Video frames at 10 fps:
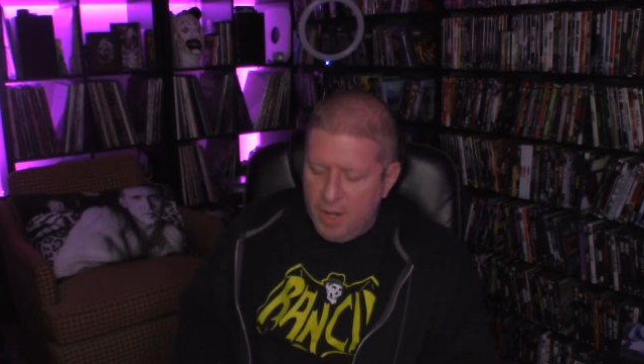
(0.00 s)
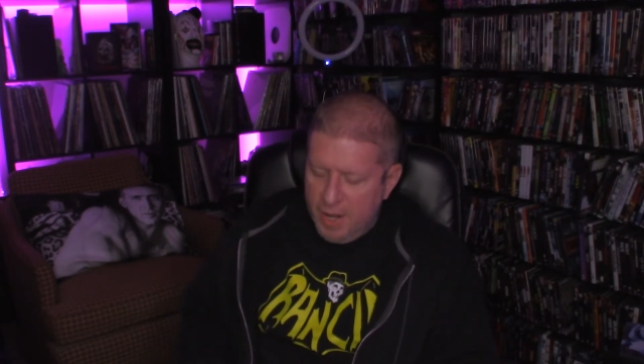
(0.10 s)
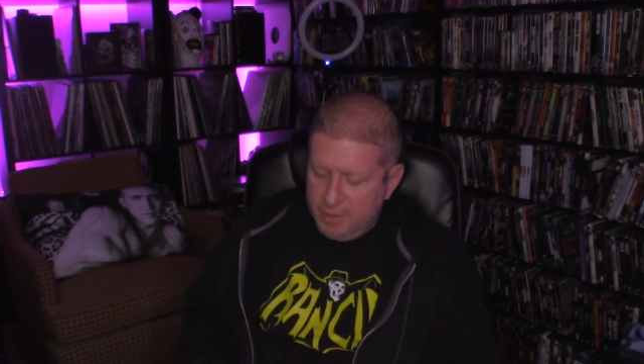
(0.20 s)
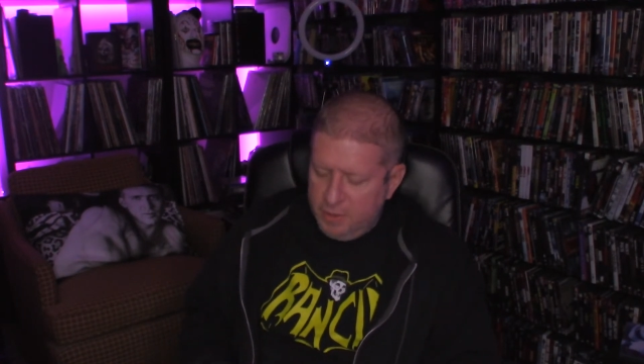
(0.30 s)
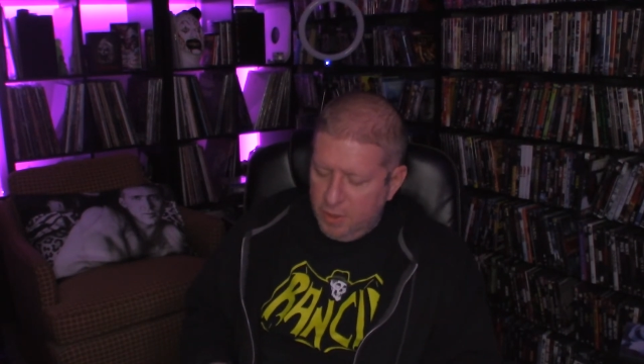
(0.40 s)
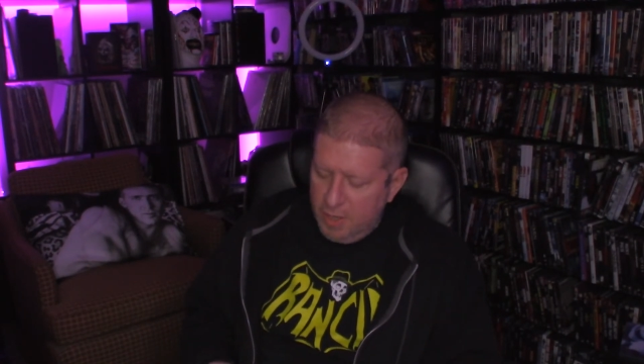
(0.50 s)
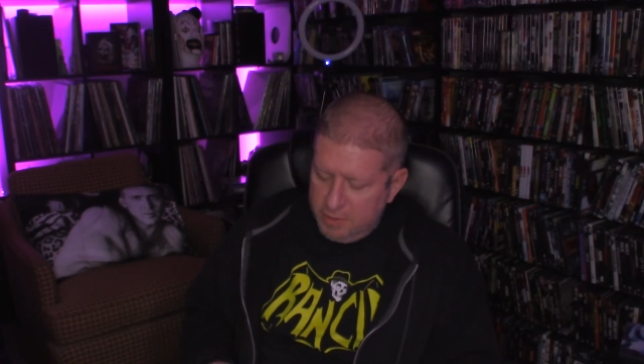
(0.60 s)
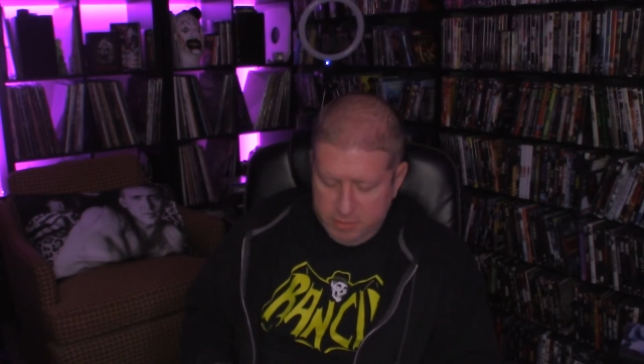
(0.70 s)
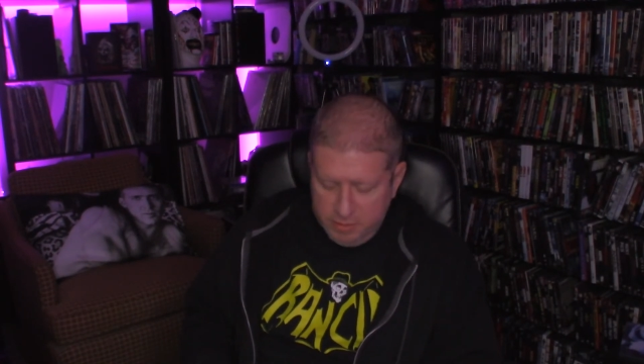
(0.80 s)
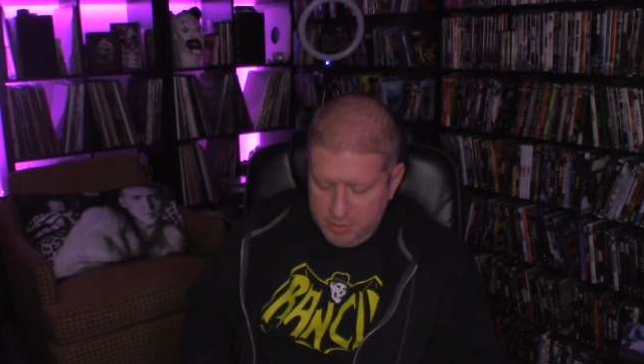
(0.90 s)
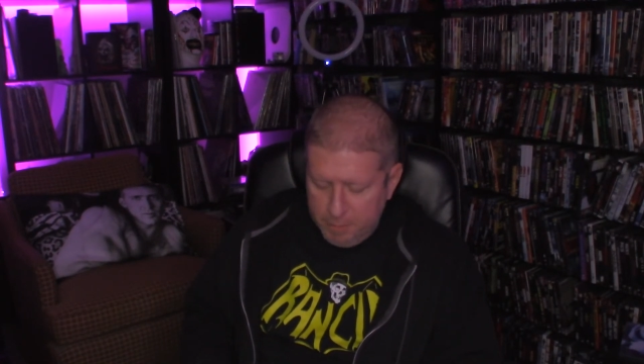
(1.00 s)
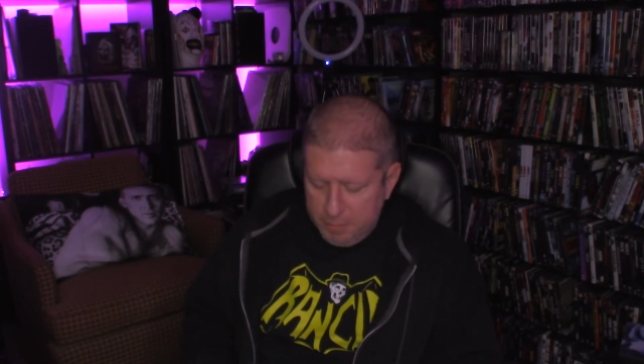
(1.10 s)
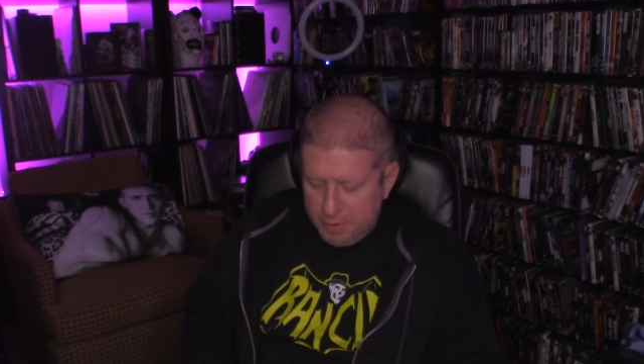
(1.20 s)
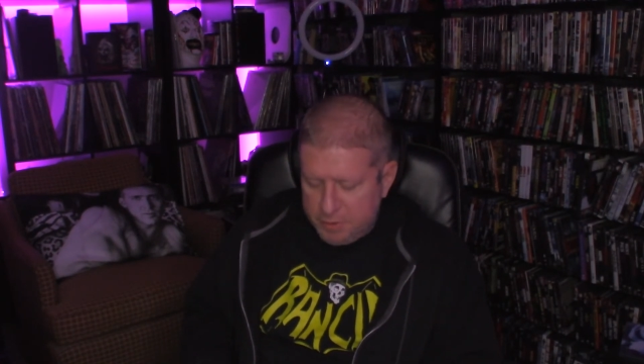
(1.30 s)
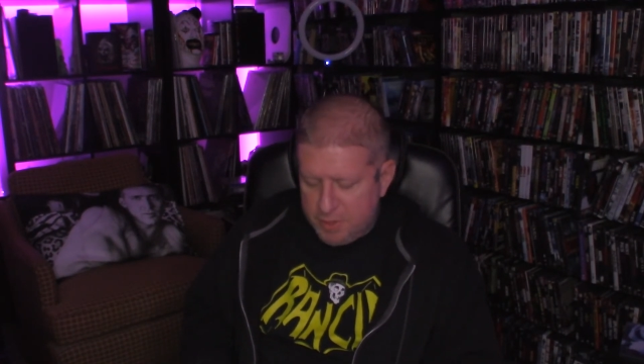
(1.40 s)
I'd go. I'd, it's up
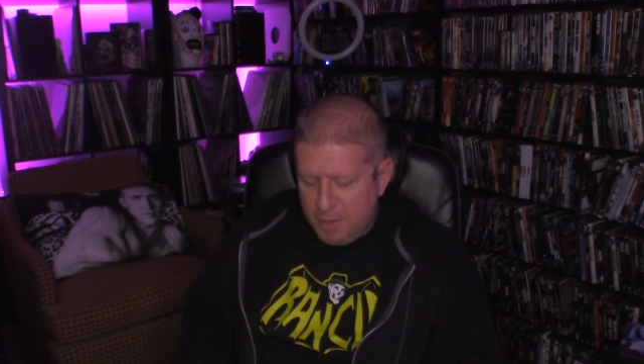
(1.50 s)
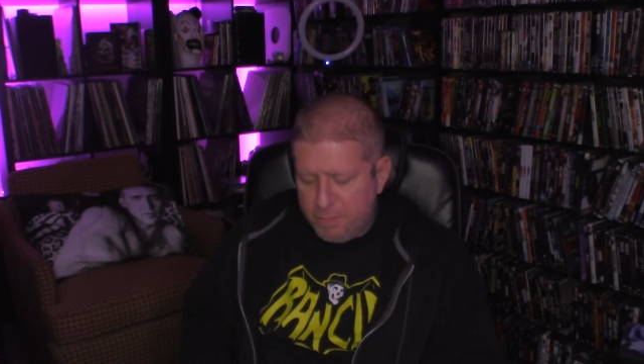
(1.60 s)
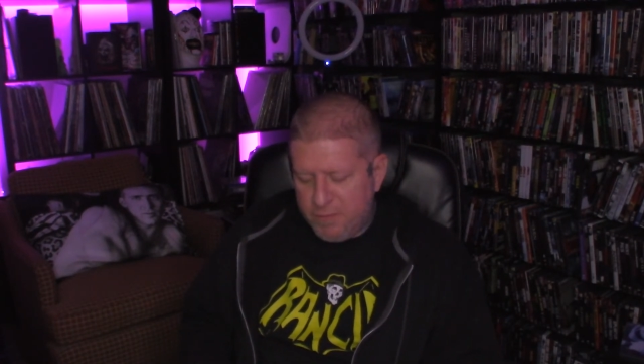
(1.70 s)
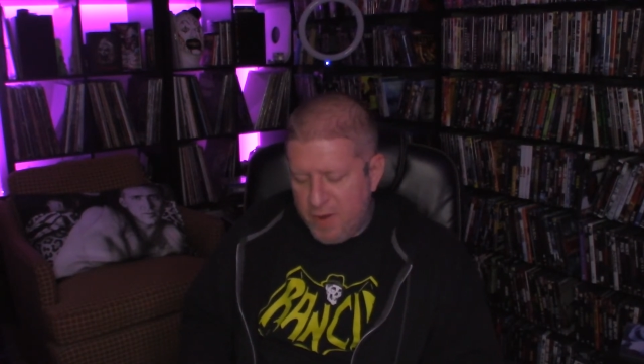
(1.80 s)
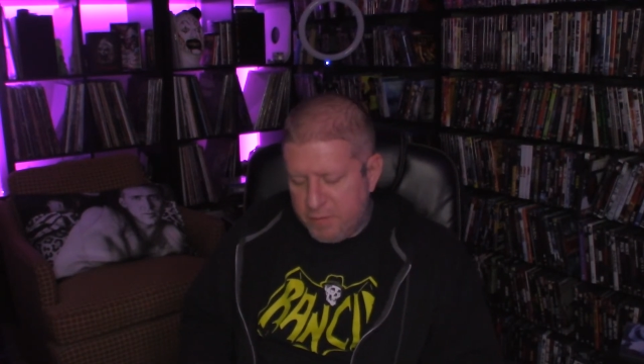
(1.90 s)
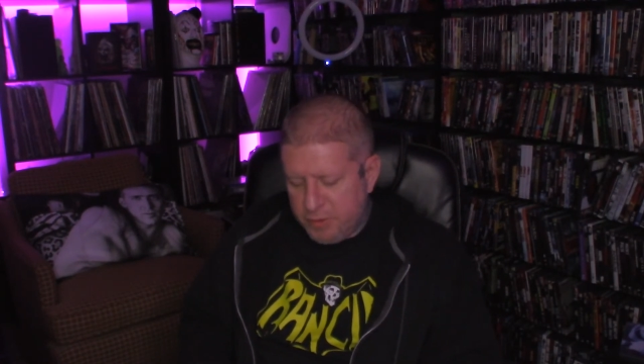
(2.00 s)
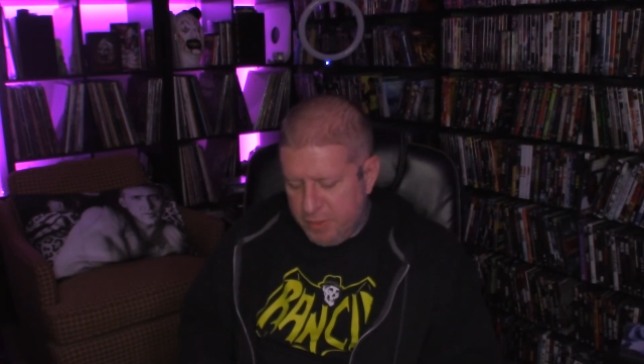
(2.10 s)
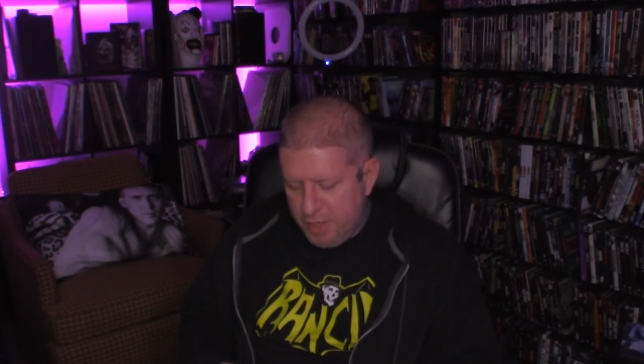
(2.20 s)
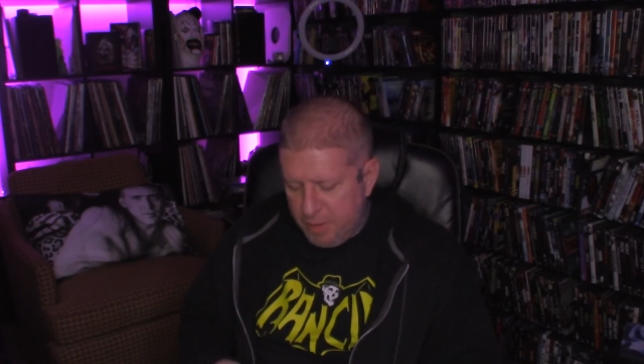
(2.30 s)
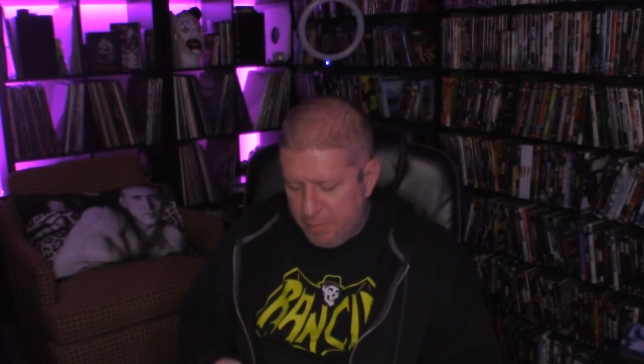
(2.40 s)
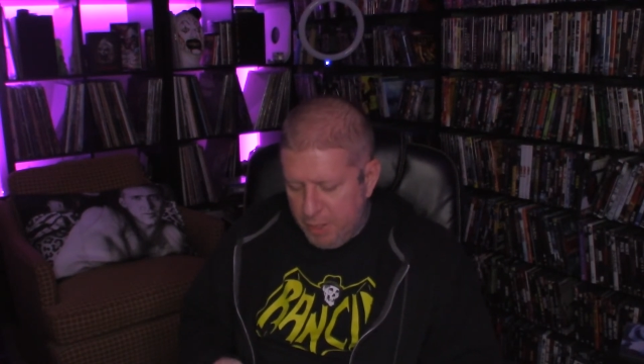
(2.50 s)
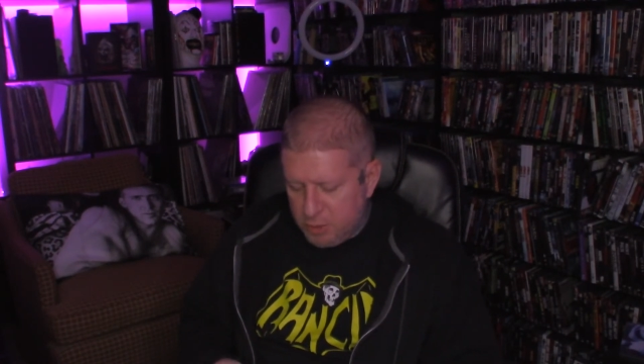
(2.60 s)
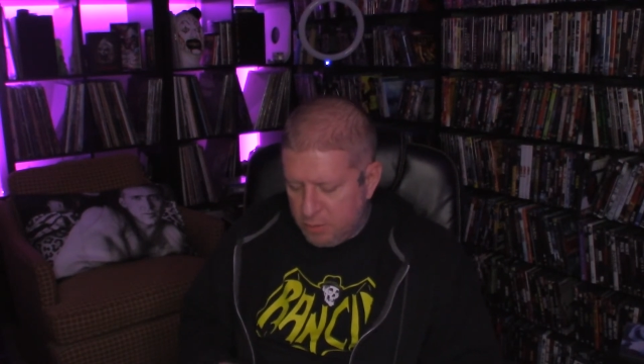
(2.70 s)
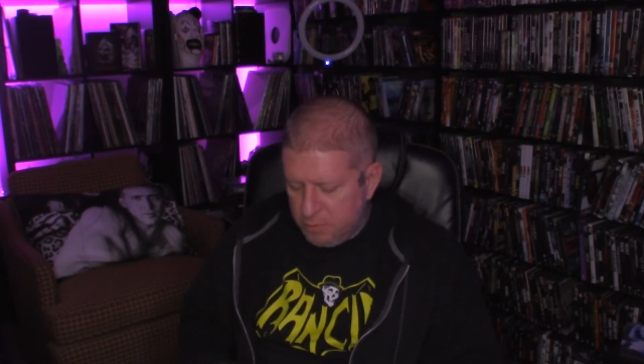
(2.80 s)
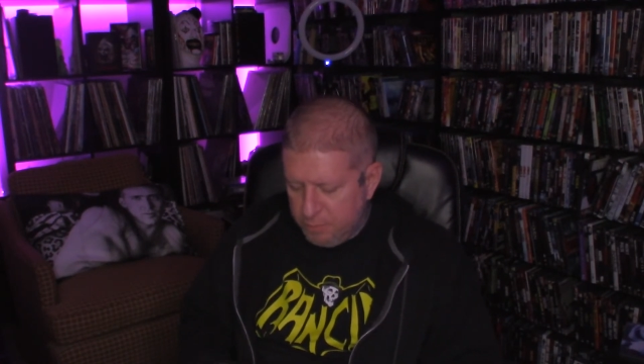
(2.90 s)
in the top five or ten, I'd imagine.